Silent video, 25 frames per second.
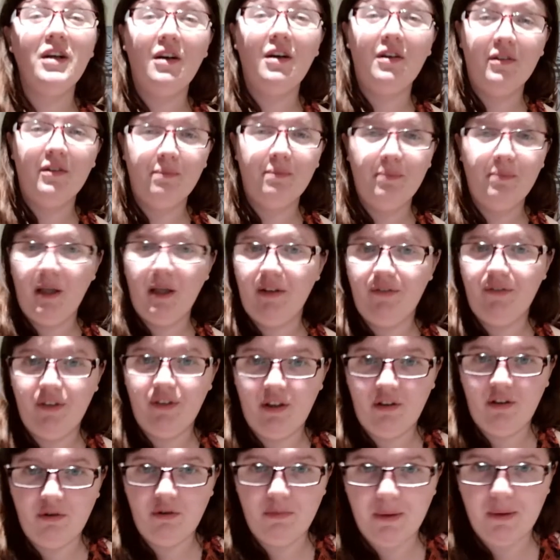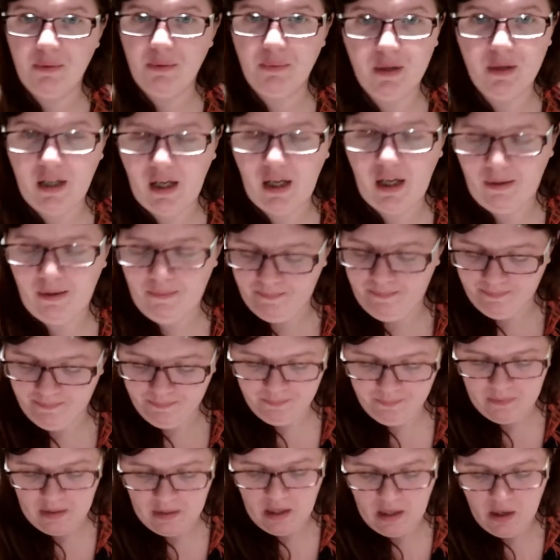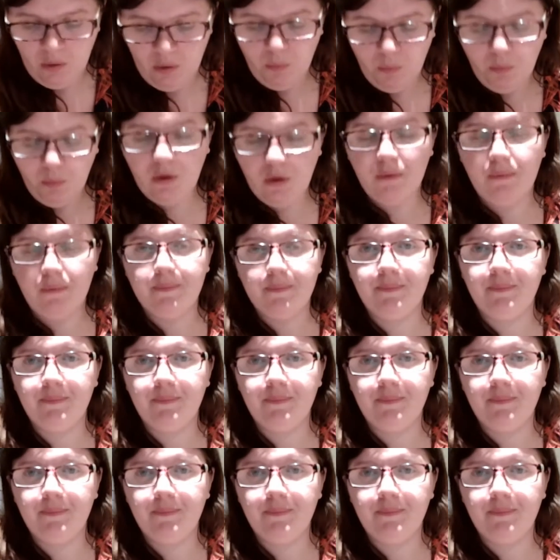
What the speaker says: I'll make a video about one day. Well,